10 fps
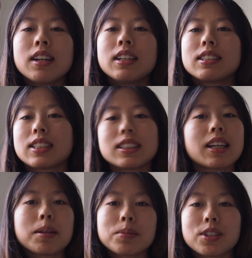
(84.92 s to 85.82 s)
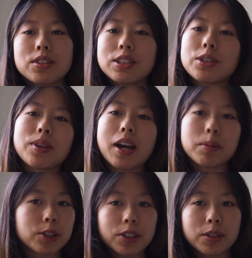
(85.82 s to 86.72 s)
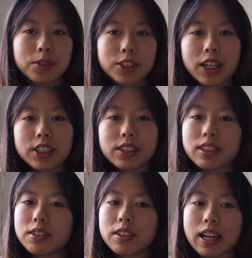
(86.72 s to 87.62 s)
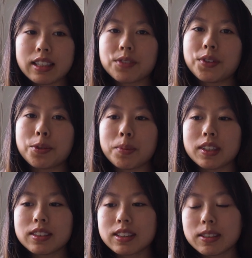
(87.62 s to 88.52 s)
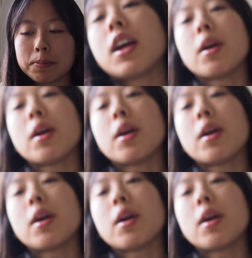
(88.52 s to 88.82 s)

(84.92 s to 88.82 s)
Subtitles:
since I am so new to it, I'm sure it will change in the next few months.